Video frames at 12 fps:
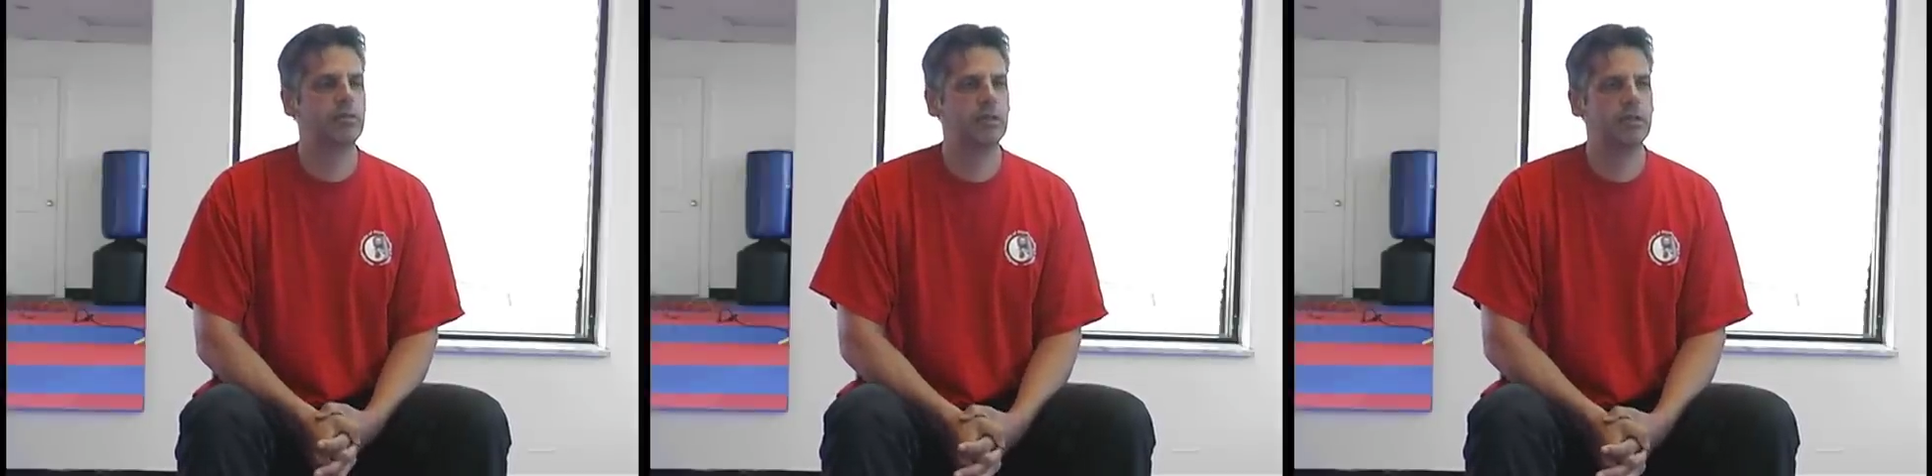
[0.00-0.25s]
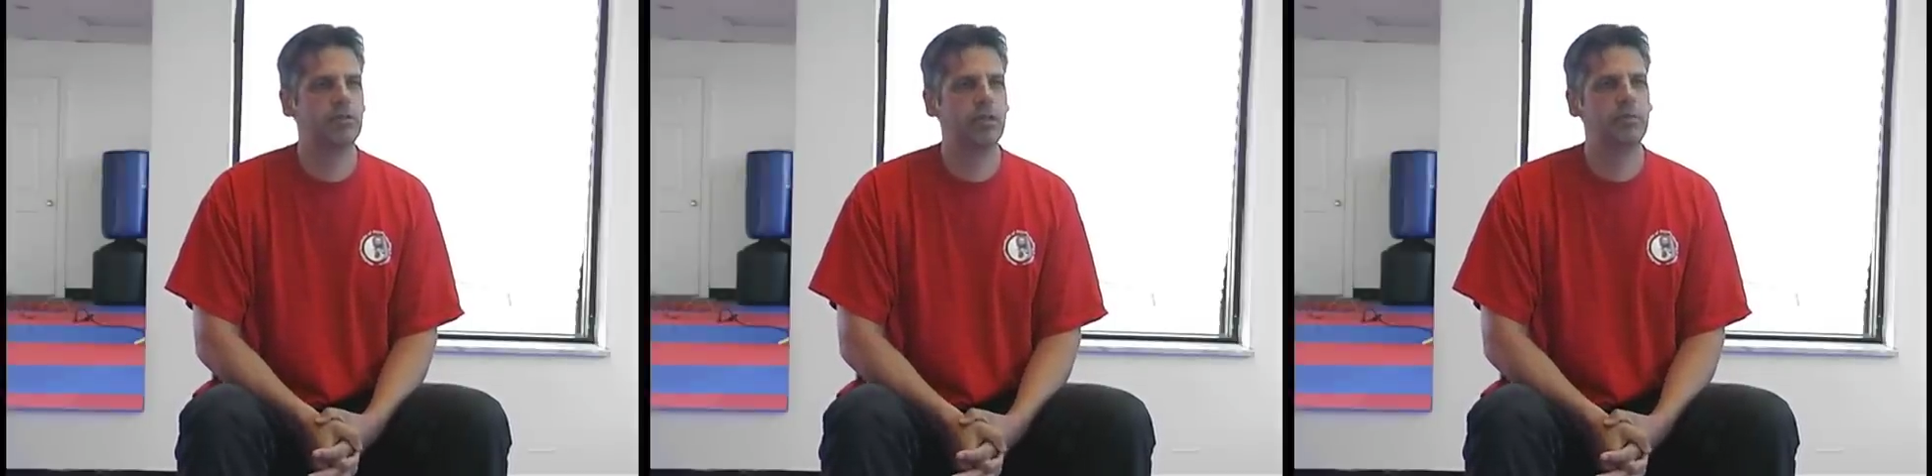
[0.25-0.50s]

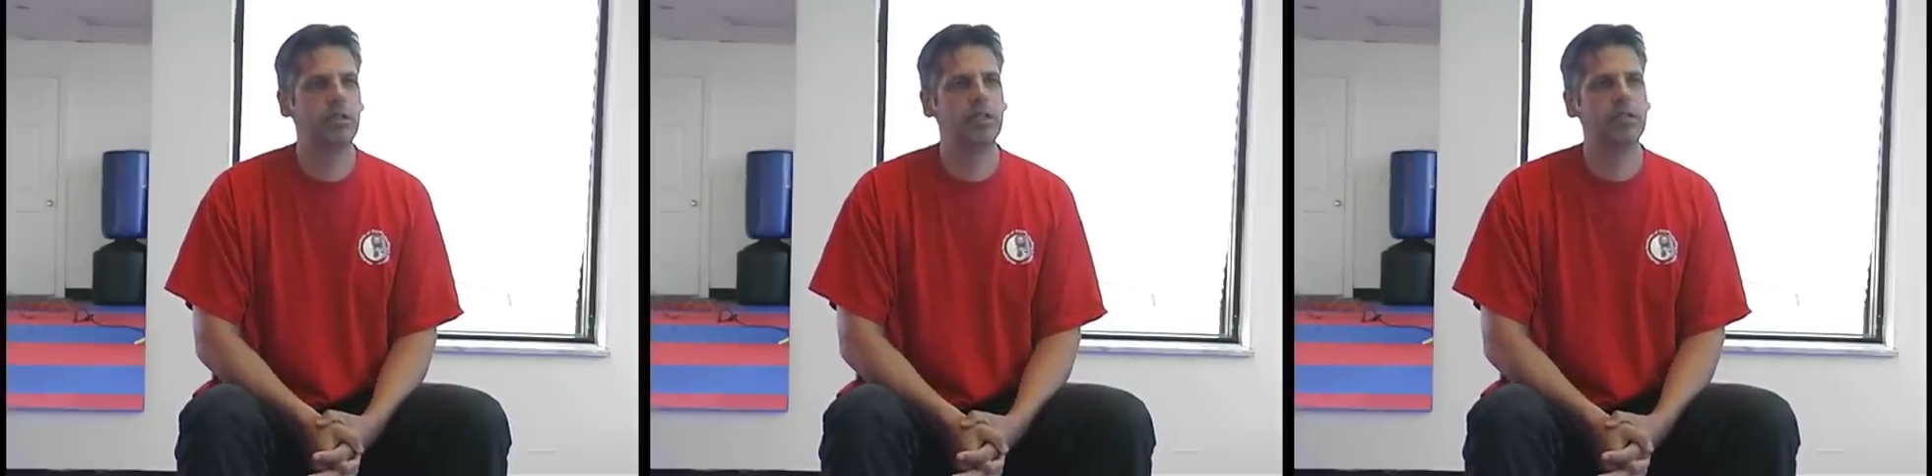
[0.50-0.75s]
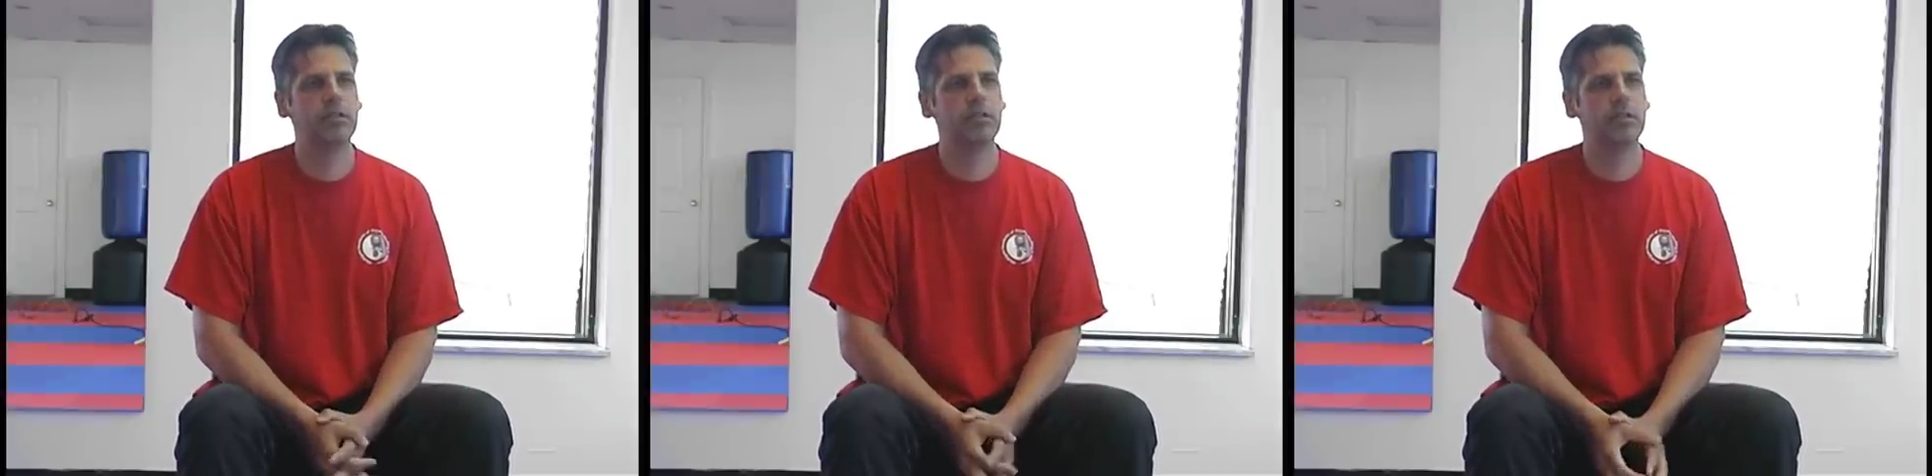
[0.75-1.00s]
attribute
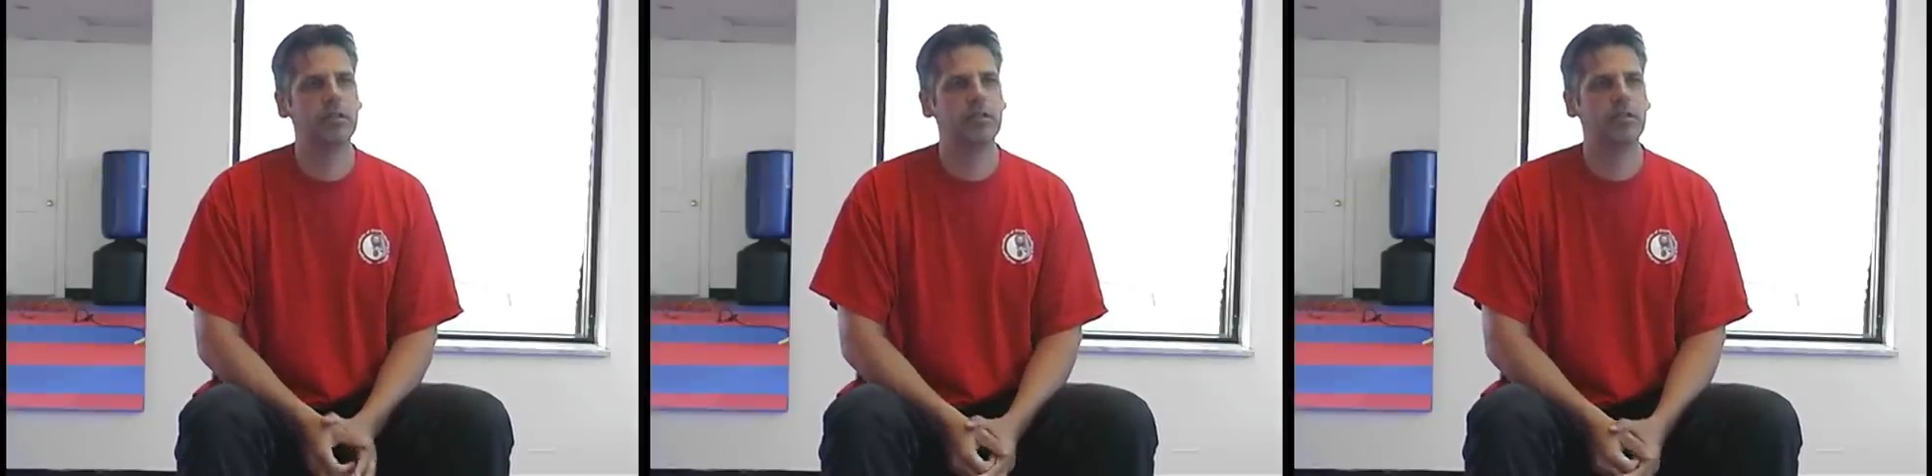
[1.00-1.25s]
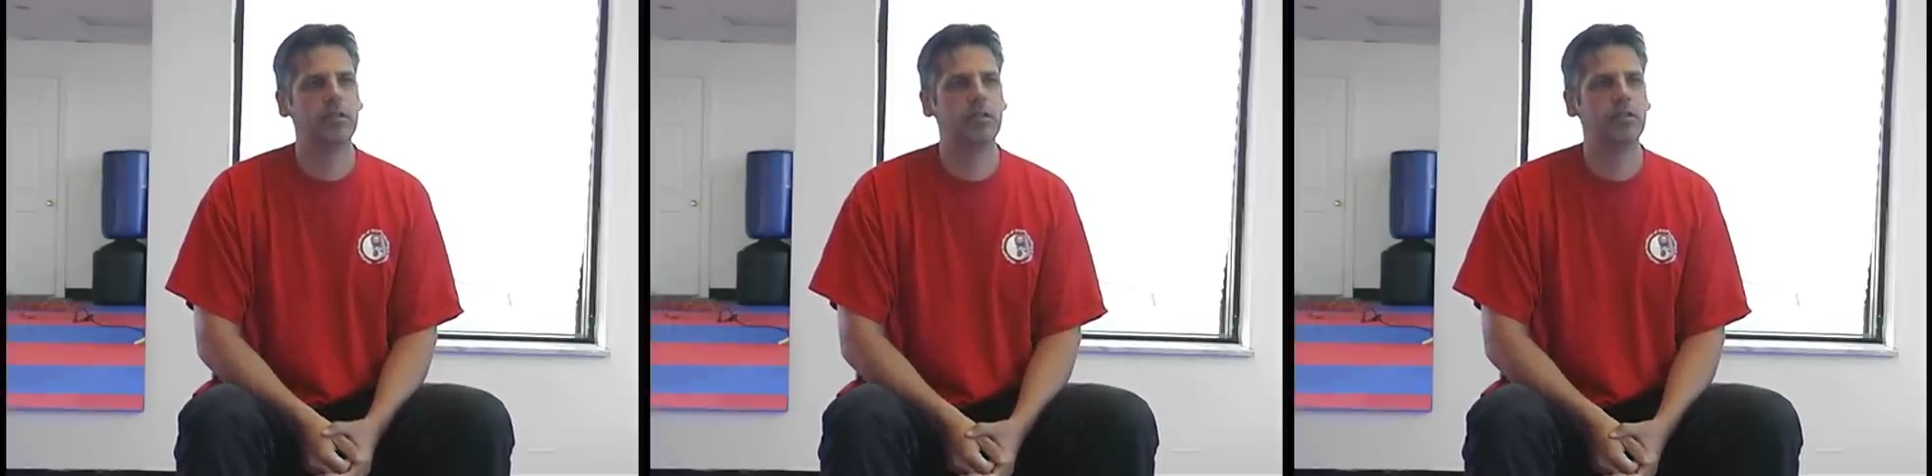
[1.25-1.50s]
it to the
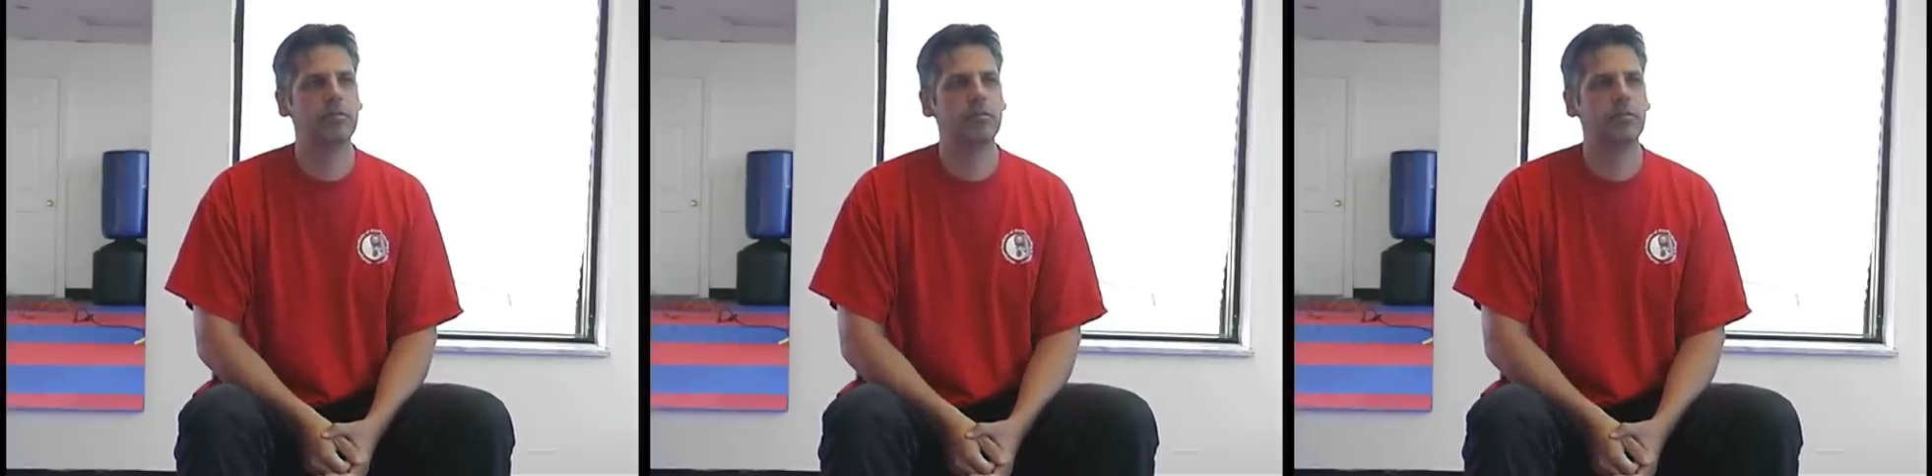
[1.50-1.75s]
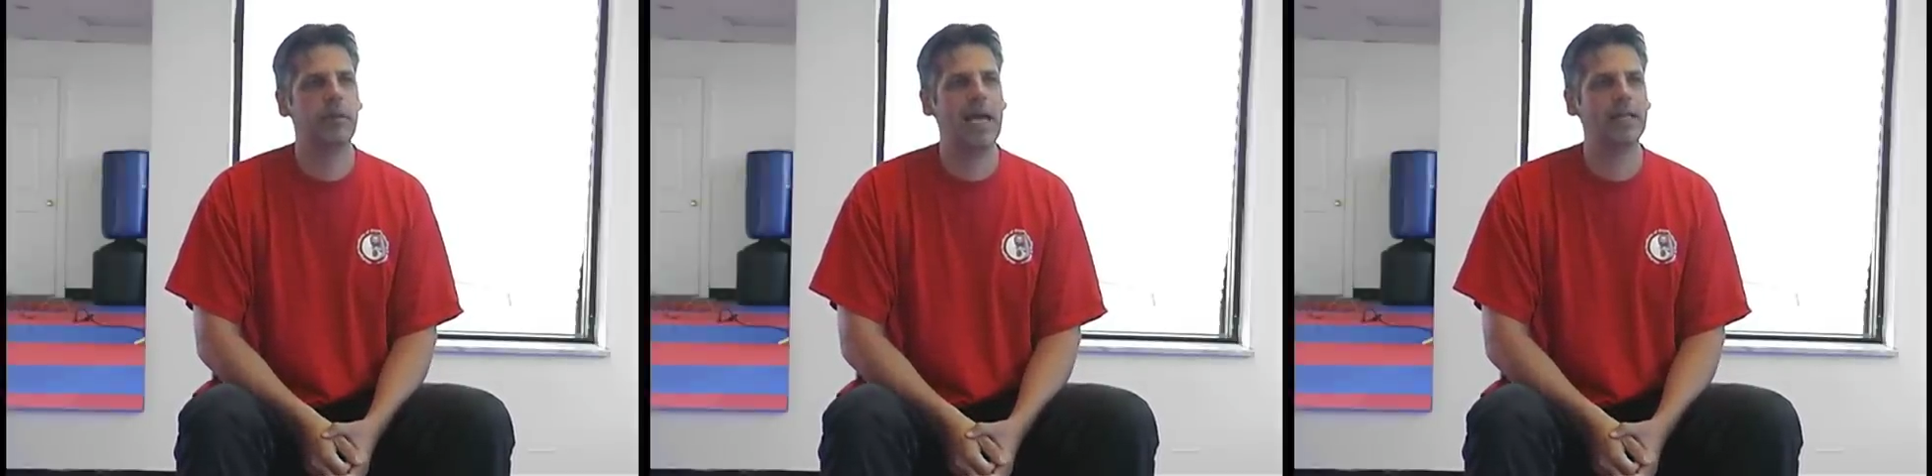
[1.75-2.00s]

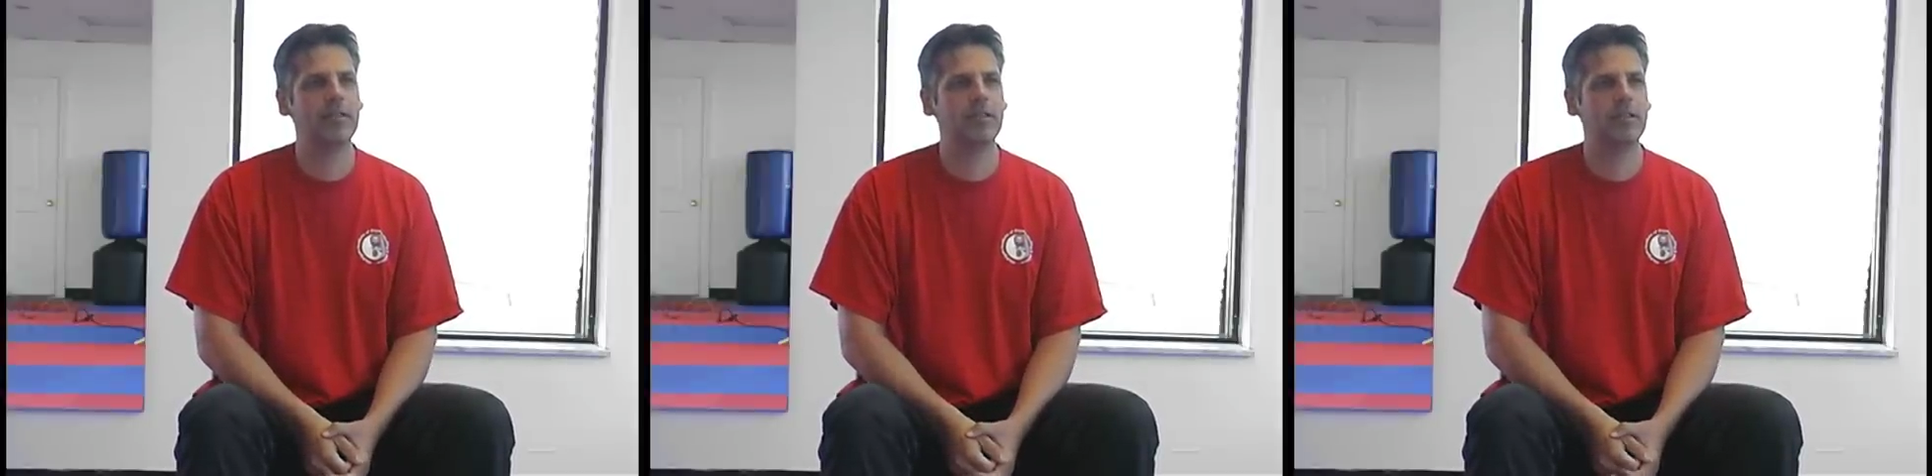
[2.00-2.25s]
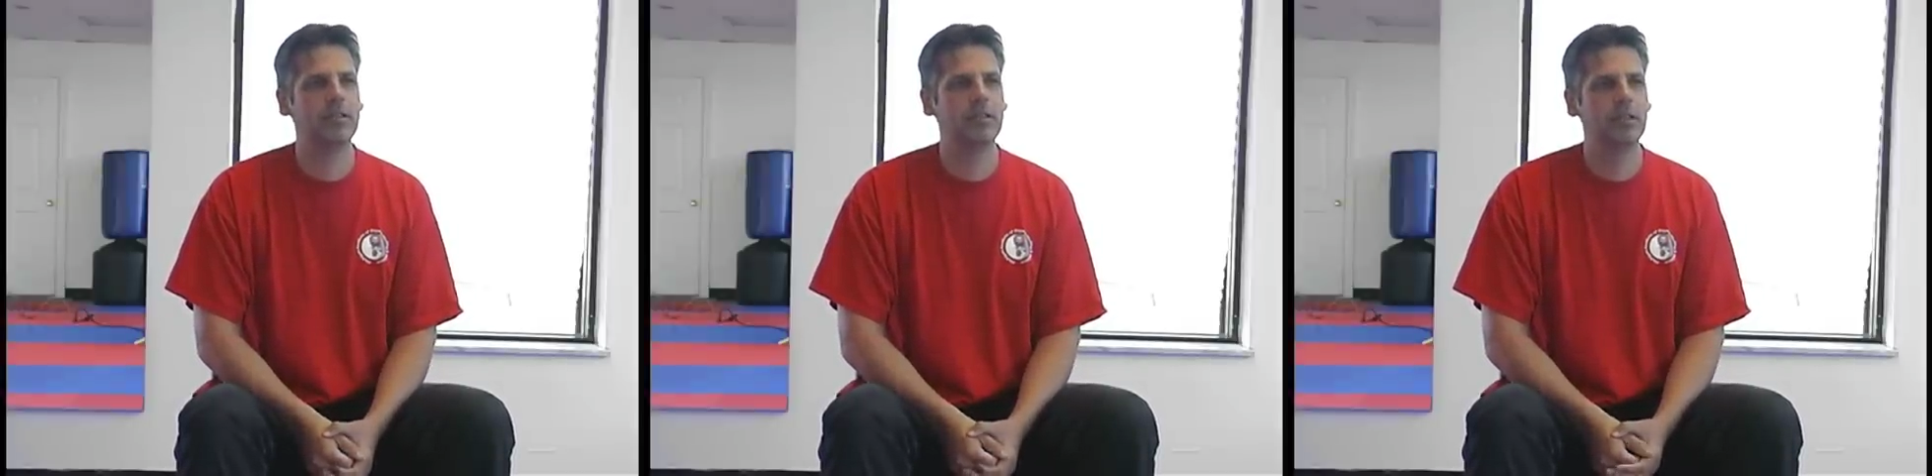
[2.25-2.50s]
term
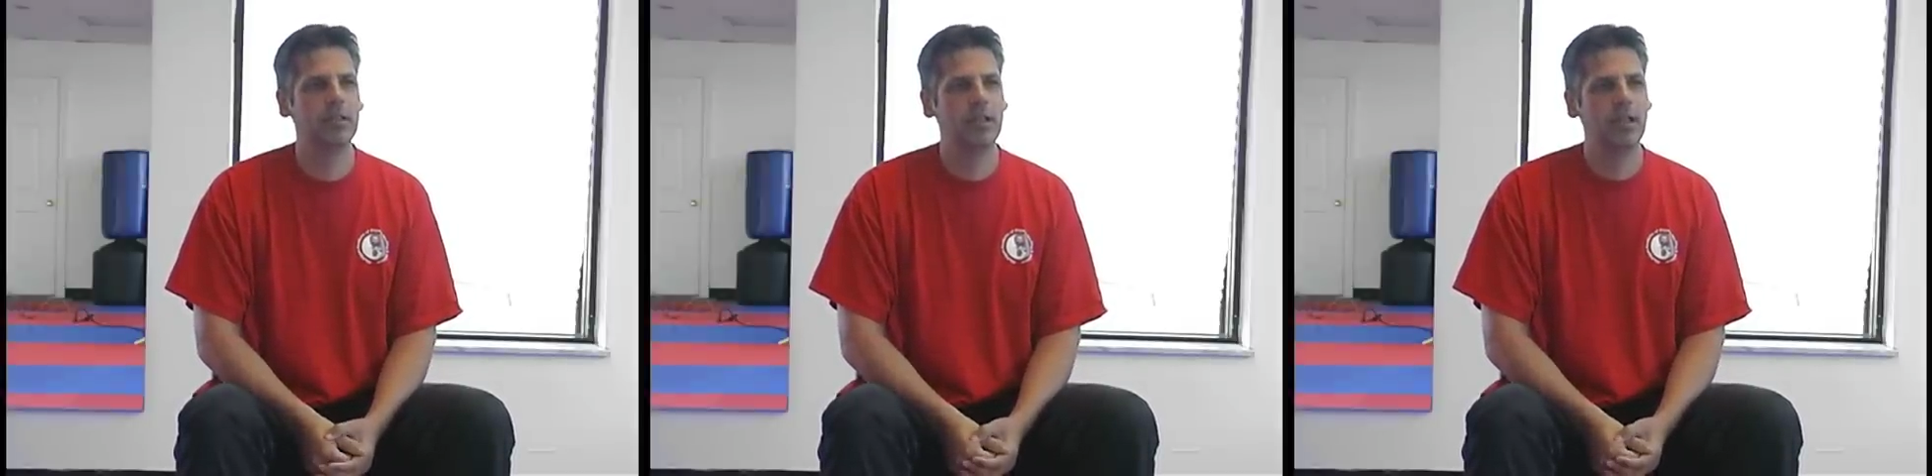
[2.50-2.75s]
master.